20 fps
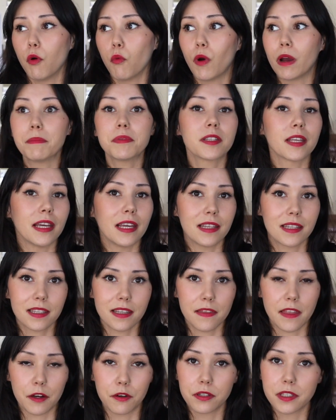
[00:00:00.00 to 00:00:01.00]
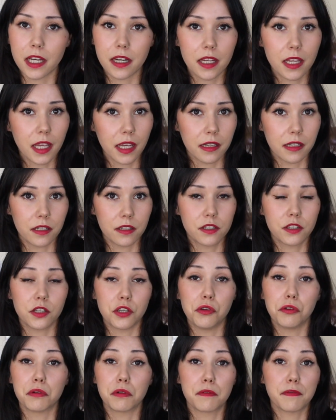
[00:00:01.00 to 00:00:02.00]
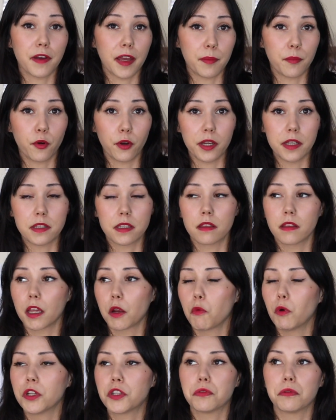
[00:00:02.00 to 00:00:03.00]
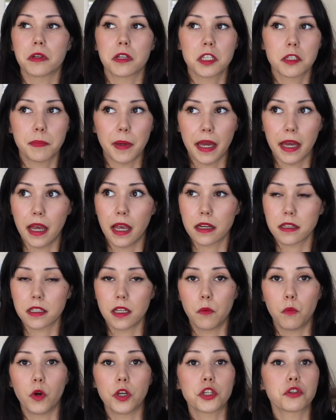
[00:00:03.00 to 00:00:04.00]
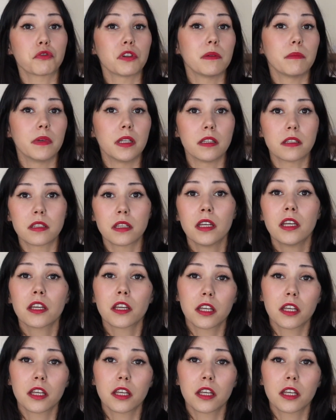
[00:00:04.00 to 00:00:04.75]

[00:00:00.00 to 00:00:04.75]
websites that are dedicated to uterine fibroids and like what to expect and what treatment